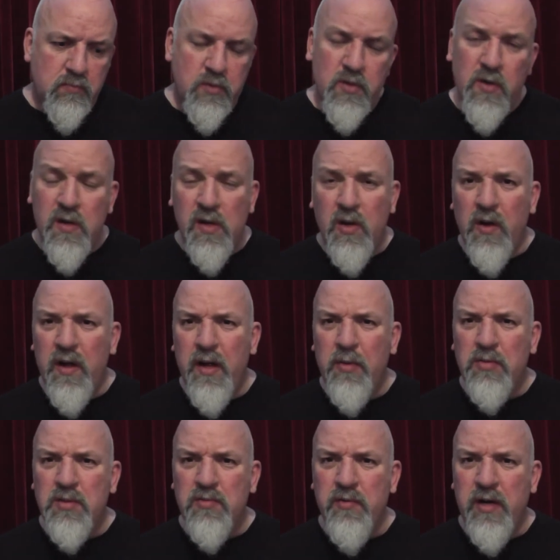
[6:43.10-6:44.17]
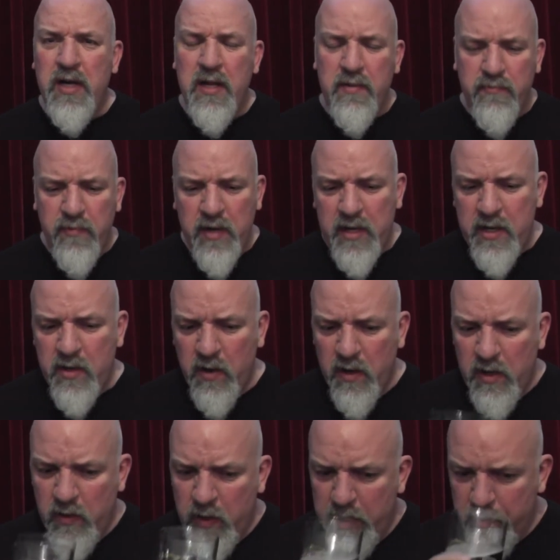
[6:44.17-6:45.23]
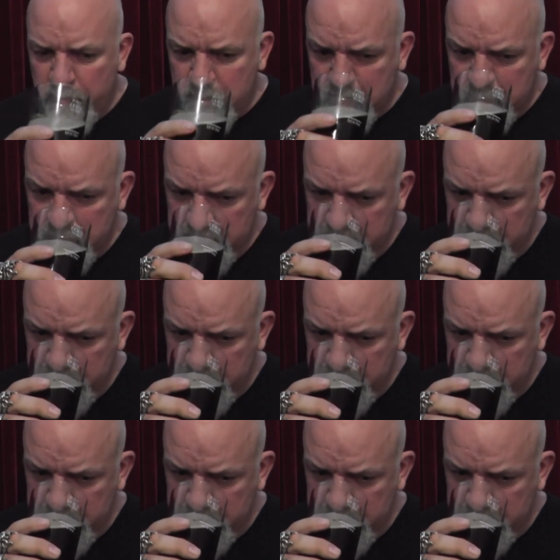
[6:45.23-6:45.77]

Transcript: Not a lot else really, really not a lot else.